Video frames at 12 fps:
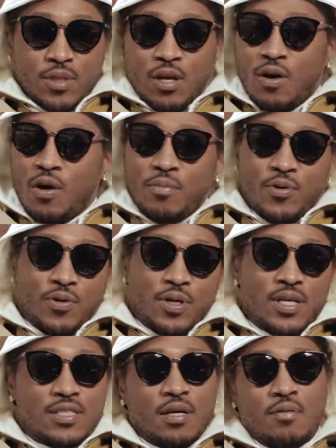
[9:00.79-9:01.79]
oh, I'm doing
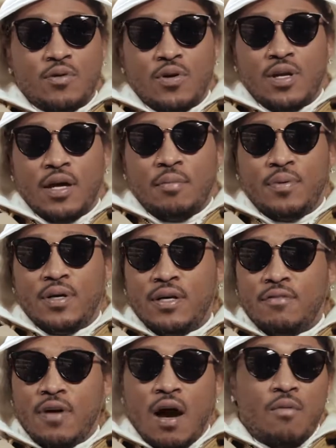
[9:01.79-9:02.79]
this, I'm doing that. But
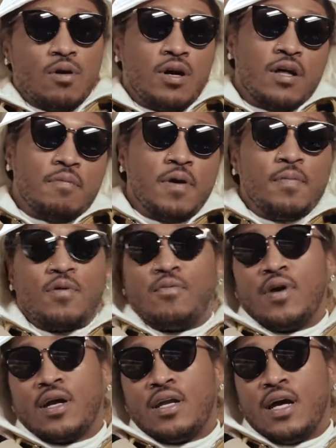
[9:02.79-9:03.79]
I want other people to
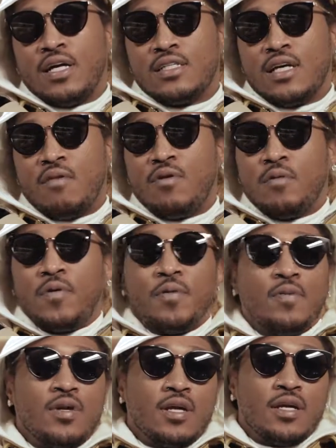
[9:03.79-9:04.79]
recognize it. I want the
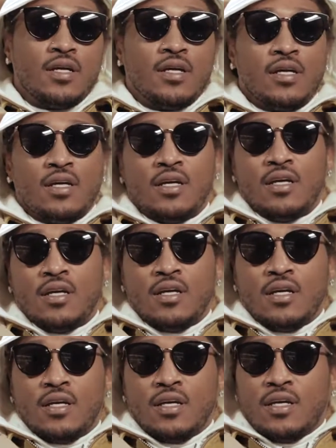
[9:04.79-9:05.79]
people
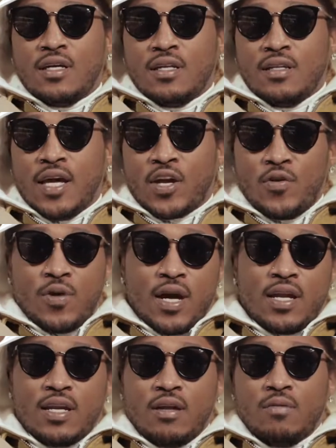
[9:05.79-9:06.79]
that
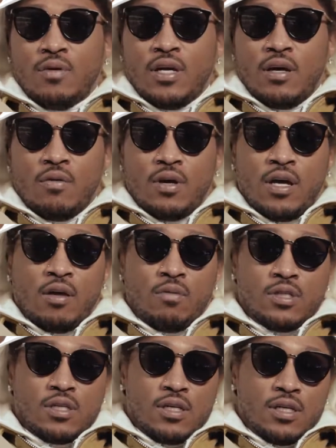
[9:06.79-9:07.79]
created and
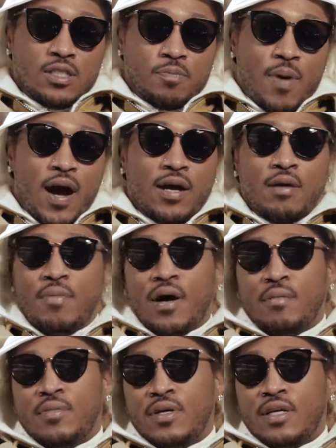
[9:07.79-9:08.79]
was inspired by
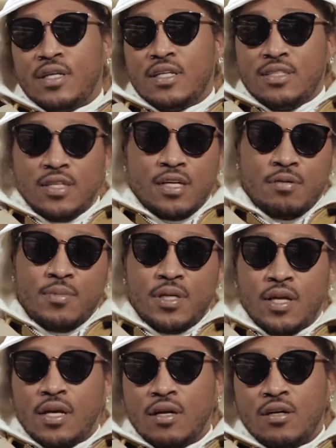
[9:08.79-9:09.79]
me to tell me
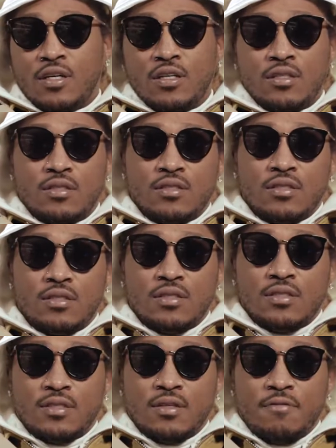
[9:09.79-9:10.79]
that,
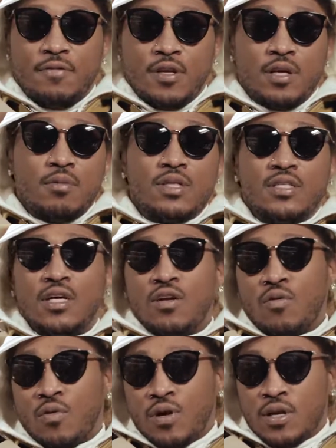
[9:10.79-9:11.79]
for them to tell
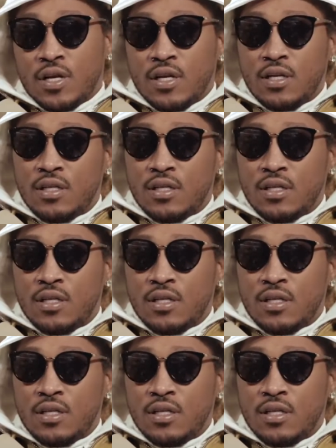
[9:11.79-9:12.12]
the world that.